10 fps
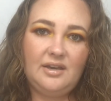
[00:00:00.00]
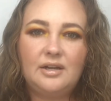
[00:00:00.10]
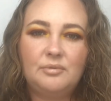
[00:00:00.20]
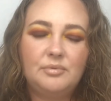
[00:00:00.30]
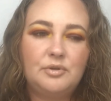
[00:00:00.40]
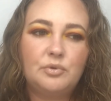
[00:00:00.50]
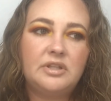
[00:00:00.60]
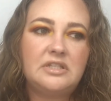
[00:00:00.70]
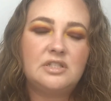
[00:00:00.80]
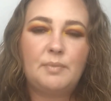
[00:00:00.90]
And I've been
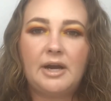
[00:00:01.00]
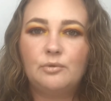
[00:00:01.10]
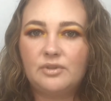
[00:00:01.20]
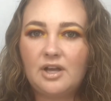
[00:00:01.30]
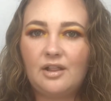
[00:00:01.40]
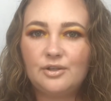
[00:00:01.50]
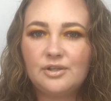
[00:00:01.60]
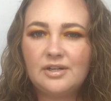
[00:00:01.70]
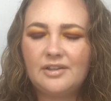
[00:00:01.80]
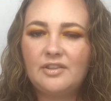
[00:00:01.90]
really inspired with color
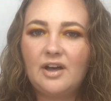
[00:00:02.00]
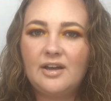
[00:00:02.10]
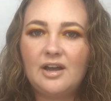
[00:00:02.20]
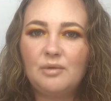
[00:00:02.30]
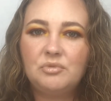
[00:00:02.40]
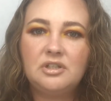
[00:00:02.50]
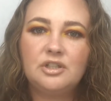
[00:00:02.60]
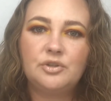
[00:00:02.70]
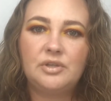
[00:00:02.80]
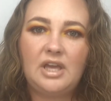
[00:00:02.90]
and I thought I'm gonna
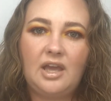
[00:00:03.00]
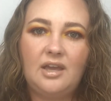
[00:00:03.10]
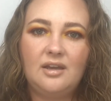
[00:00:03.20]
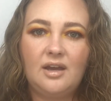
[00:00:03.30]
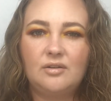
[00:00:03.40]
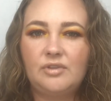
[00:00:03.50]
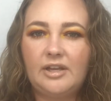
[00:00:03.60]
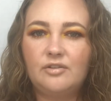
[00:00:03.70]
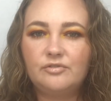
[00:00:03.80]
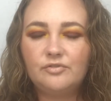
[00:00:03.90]
create kind of
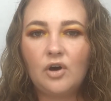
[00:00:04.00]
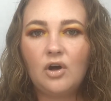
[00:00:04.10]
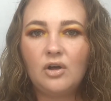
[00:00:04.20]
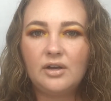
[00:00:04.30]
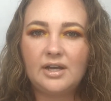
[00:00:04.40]
like a fall,